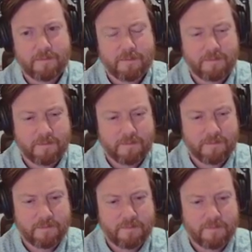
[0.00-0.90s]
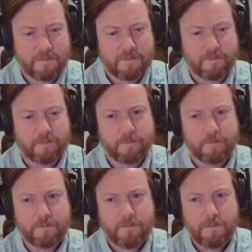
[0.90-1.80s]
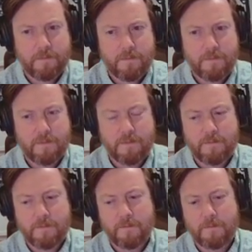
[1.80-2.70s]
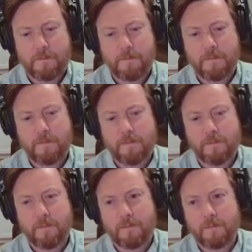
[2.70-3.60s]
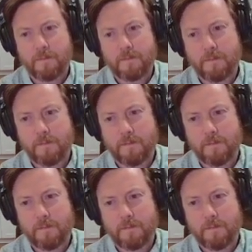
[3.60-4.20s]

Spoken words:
The person shown says nothing.